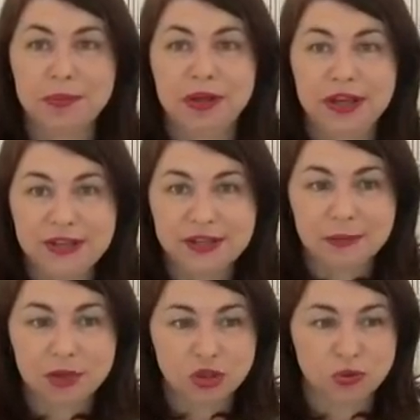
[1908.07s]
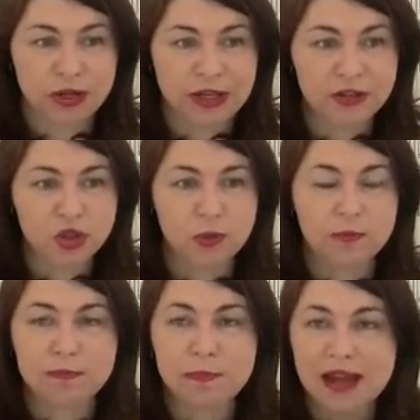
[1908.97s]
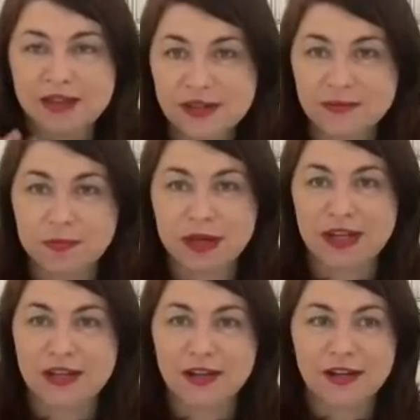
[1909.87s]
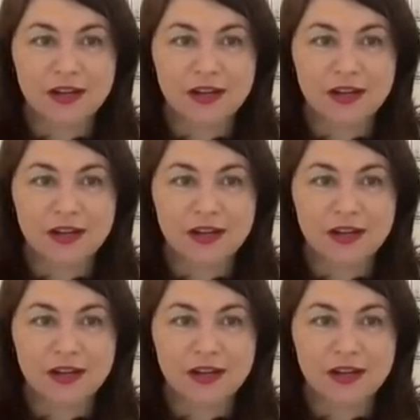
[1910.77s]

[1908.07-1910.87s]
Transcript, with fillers: please come and join. Do a massive big